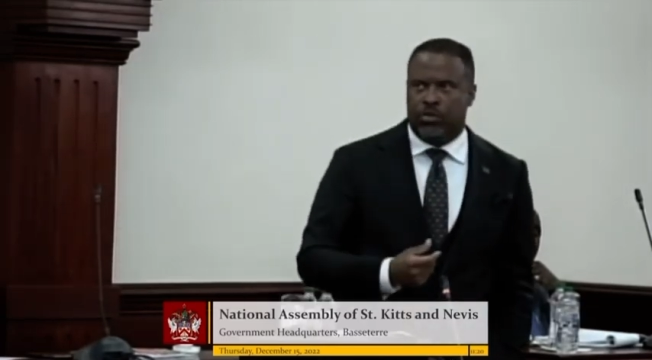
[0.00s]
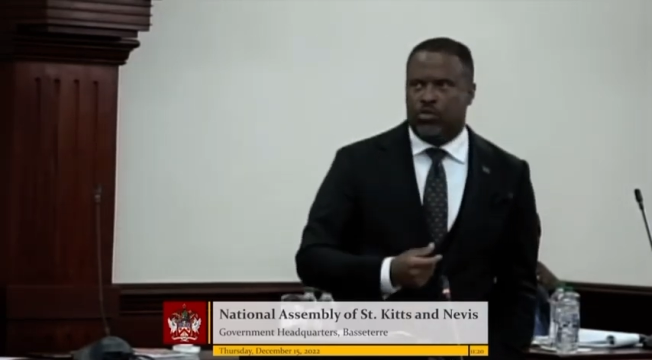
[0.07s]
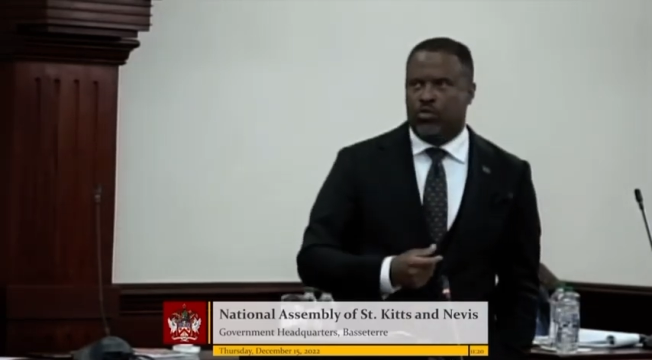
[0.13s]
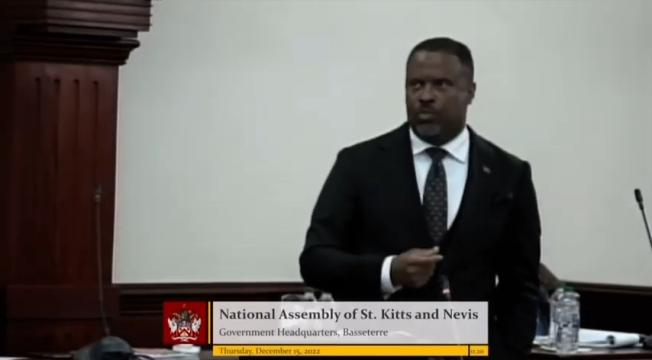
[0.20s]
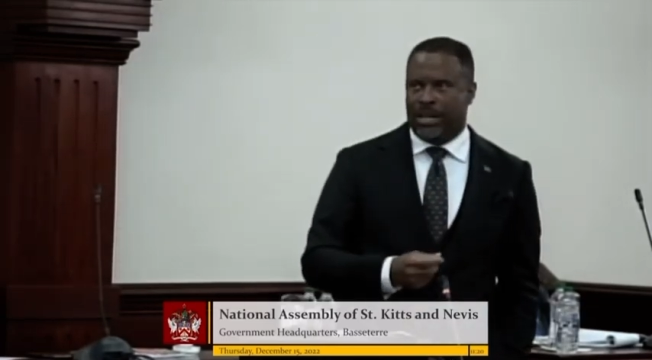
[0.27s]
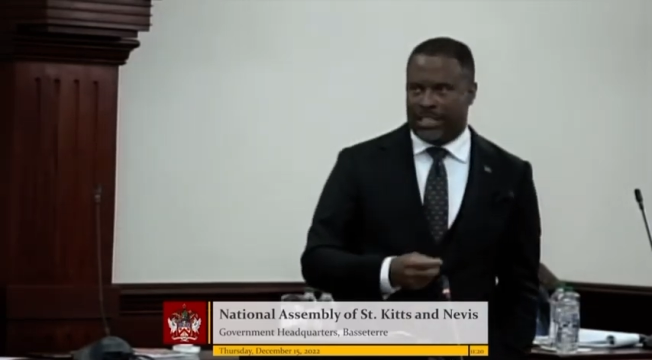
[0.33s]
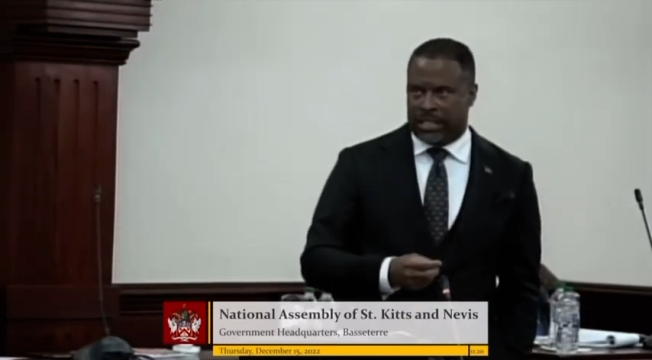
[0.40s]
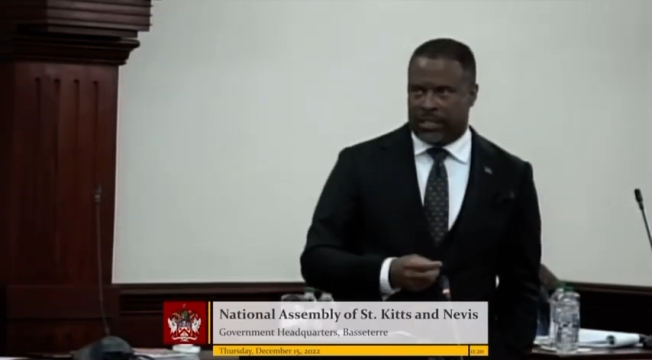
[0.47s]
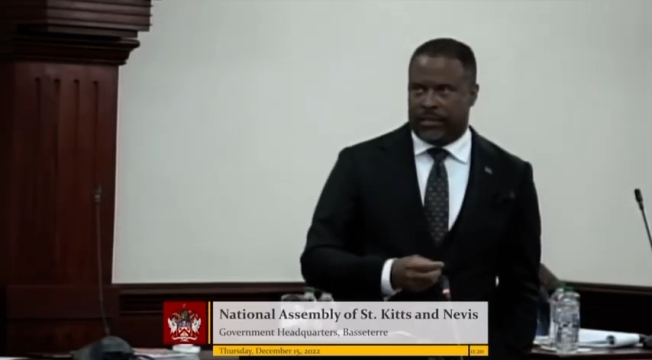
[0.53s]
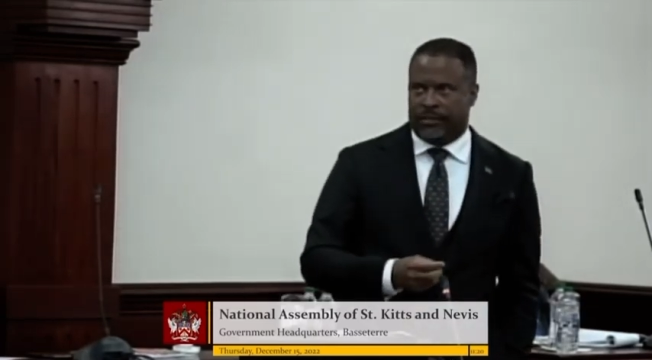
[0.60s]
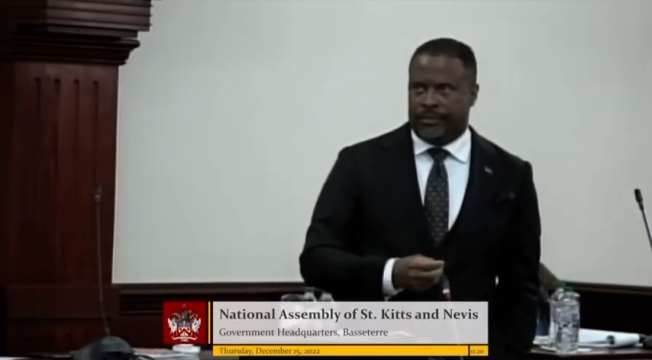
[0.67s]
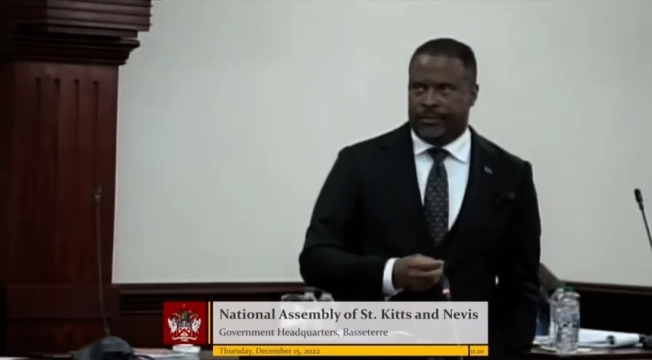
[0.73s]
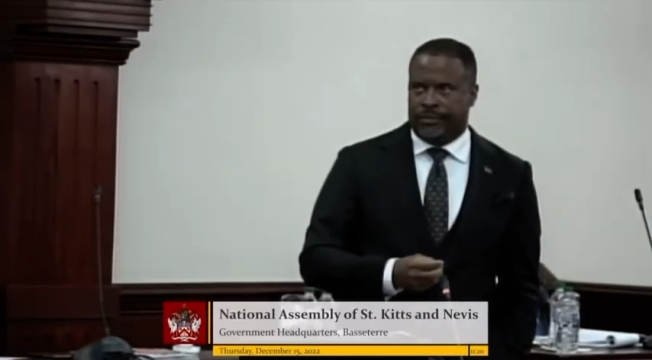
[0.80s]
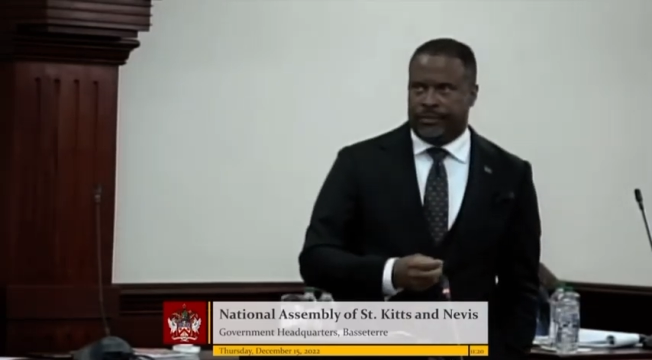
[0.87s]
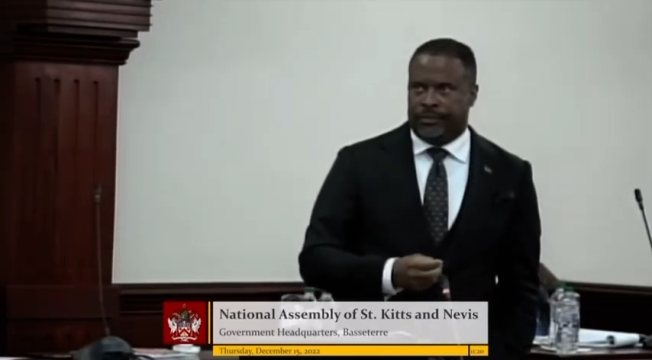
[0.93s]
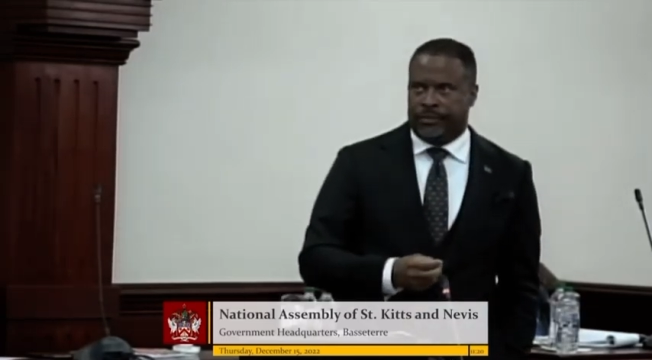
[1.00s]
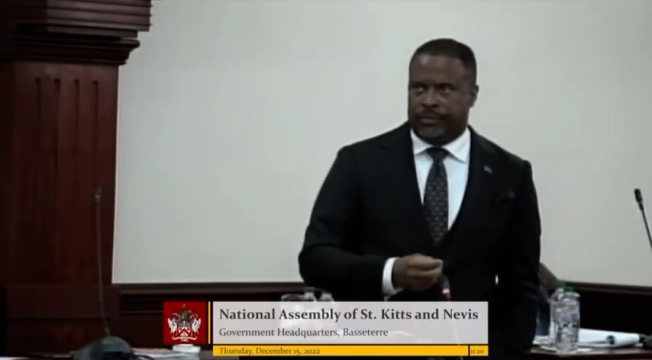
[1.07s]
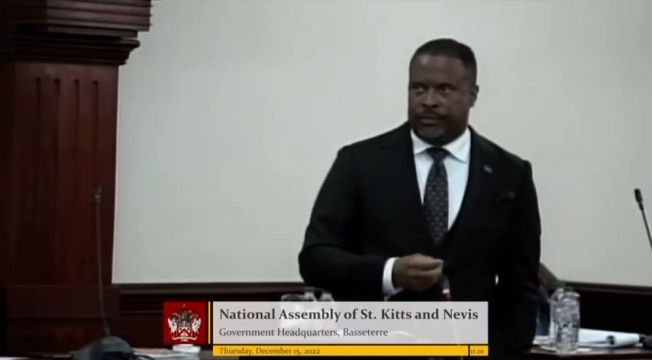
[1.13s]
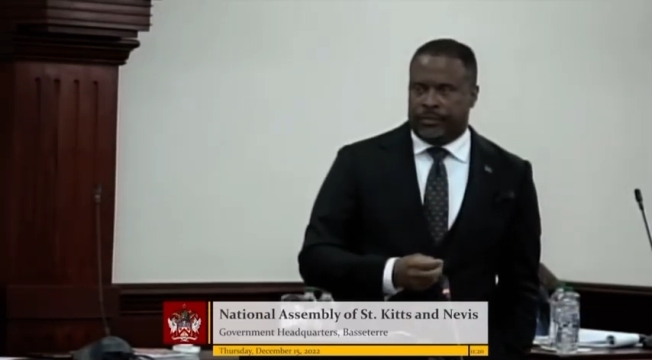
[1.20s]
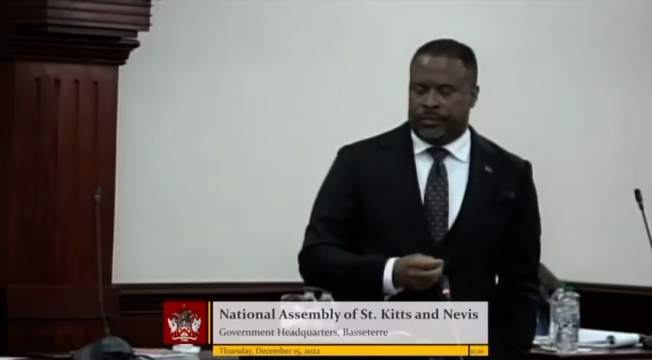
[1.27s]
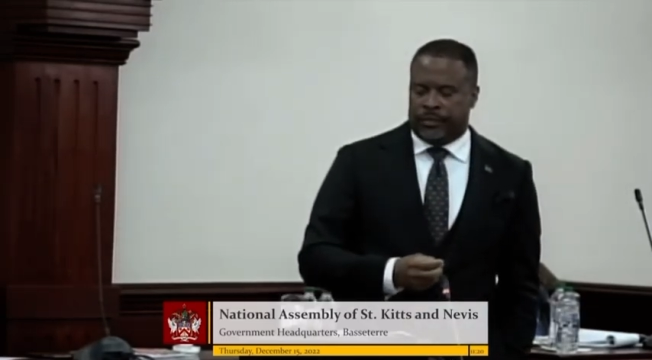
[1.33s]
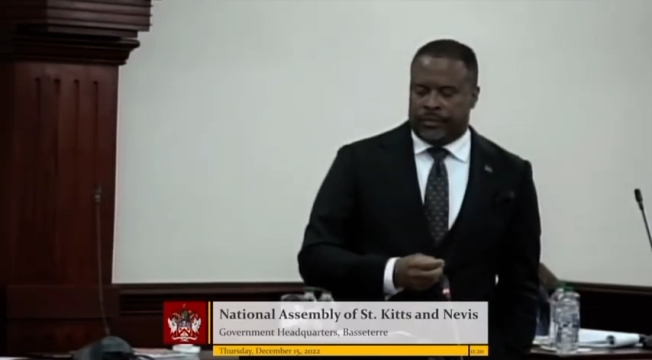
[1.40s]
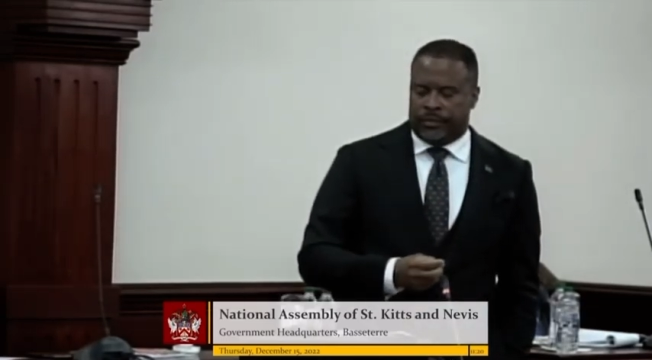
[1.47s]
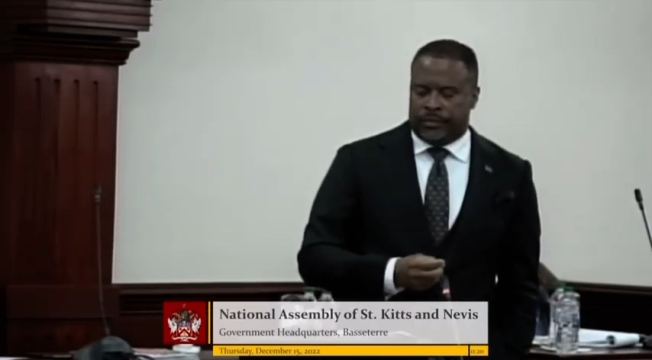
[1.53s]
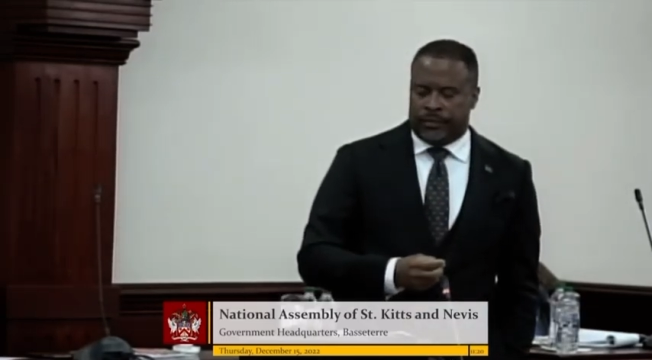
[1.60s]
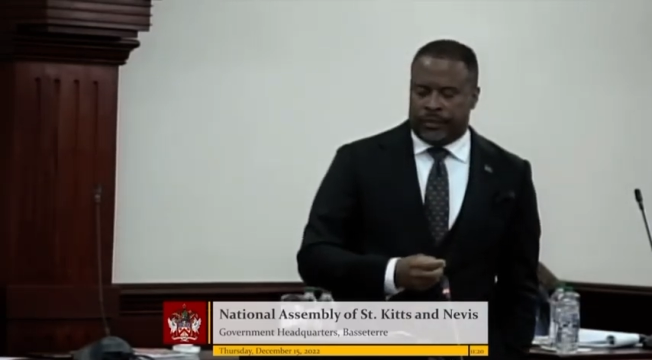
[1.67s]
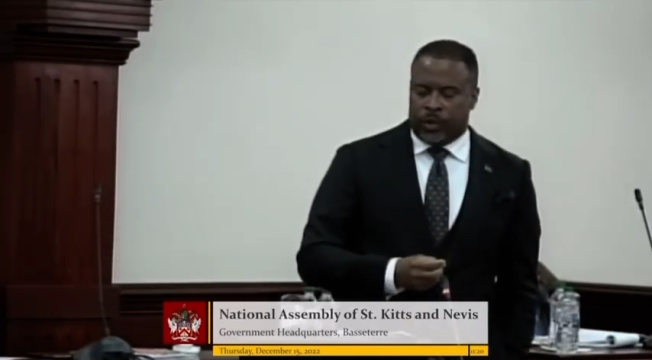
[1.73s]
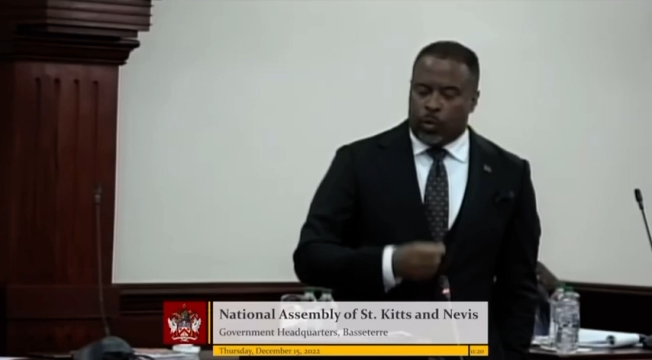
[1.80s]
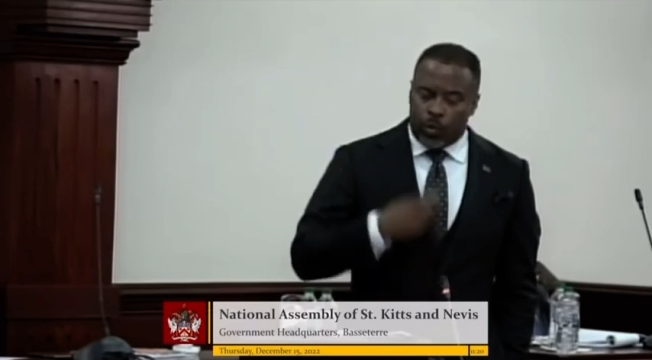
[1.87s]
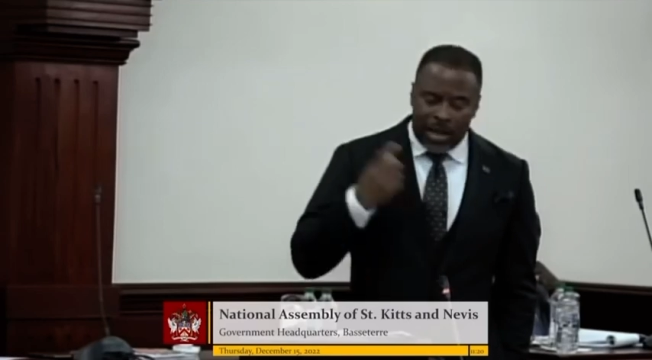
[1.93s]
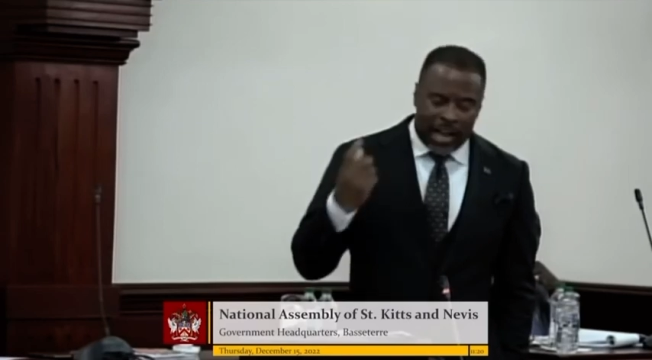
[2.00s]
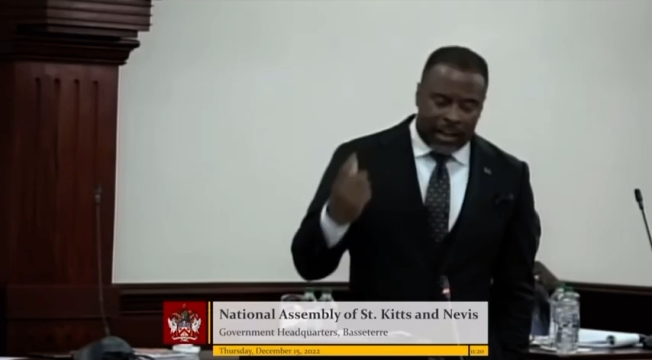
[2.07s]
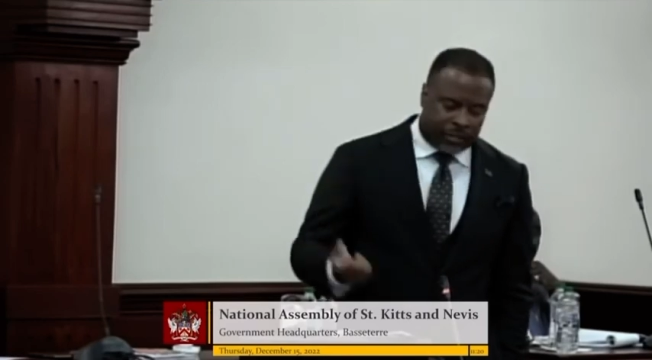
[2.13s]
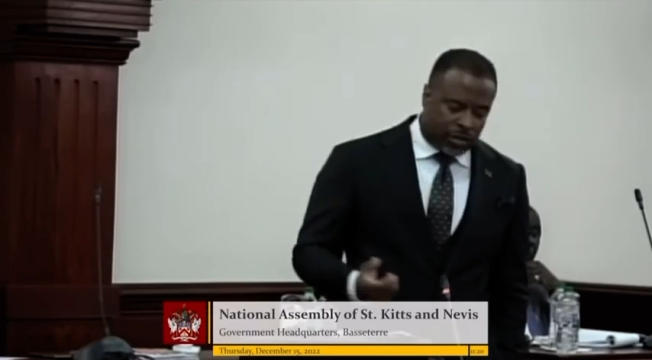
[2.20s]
to do better. We have